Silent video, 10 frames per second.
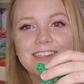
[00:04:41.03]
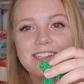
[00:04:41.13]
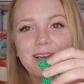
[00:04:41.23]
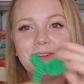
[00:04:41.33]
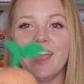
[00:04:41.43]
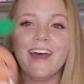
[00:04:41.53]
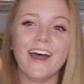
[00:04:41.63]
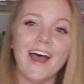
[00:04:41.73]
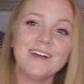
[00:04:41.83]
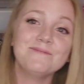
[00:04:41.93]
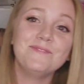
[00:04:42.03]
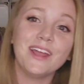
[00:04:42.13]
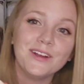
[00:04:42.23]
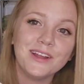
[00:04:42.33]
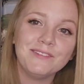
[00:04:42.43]
So yeah,
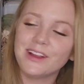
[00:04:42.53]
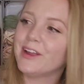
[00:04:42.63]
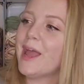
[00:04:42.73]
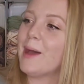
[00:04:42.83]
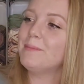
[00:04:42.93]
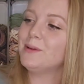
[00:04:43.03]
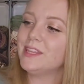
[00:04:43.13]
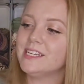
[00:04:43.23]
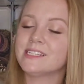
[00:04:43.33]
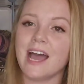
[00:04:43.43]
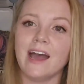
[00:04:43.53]
I'm very, very happy with this.